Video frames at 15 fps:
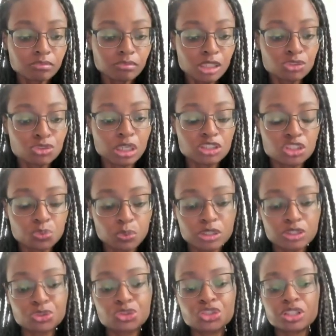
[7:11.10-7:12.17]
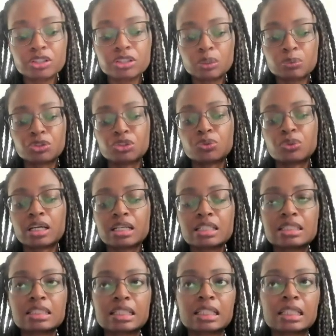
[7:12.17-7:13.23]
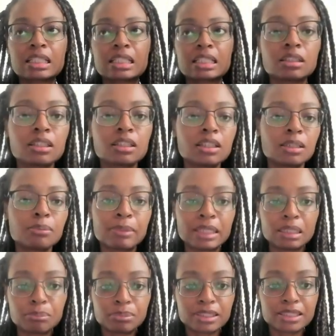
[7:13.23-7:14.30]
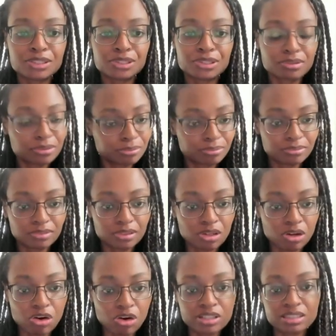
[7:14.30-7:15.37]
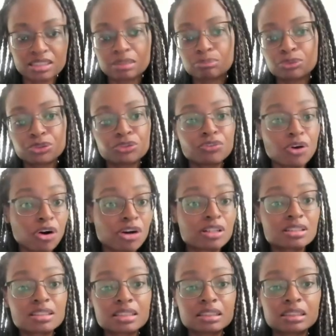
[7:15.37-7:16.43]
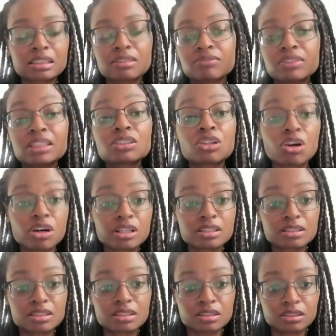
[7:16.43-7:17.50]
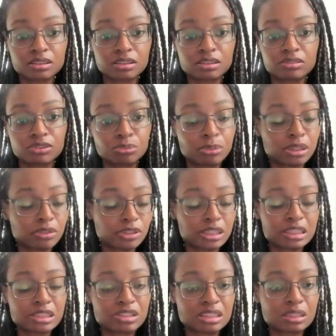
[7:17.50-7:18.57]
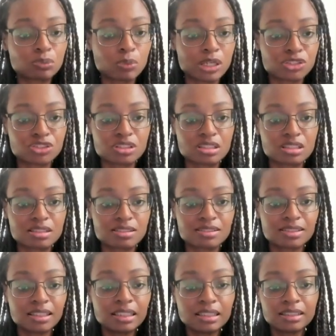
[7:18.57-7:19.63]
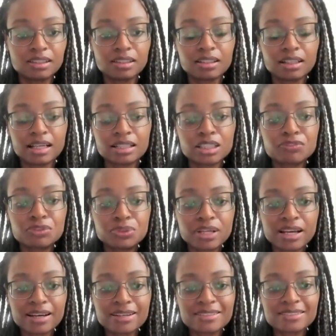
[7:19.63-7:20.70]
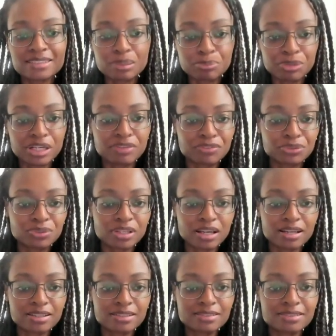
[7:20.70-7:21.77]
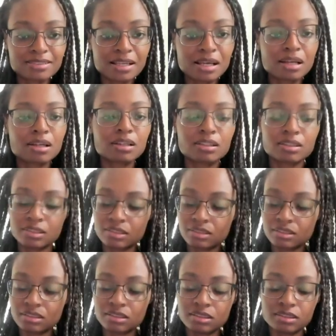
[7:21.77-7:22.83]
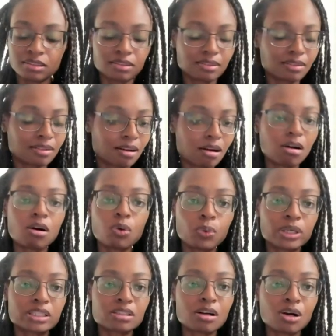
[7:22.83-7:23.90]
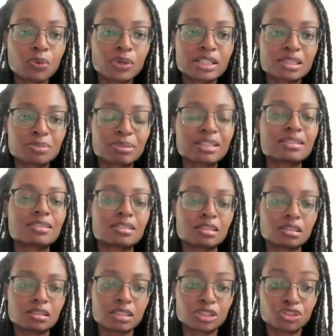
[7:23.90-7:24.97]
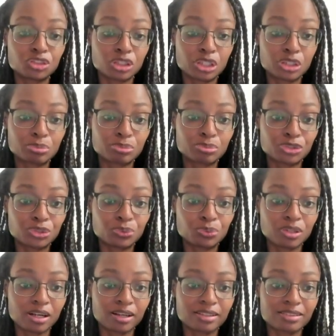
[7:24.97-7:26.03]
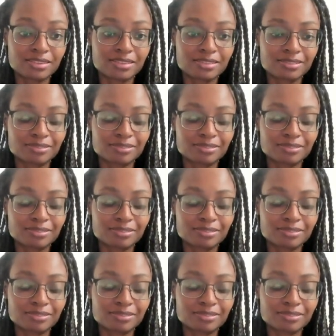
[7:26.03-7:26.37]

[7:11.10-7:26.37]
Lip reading: So I just wanted to share that with you guys, and may it bless the hearts and move hearts and convict hearts of whomever hears and watches this. I love you guys. I'm praying for you guys. Always, always blessings and shalom to you guys.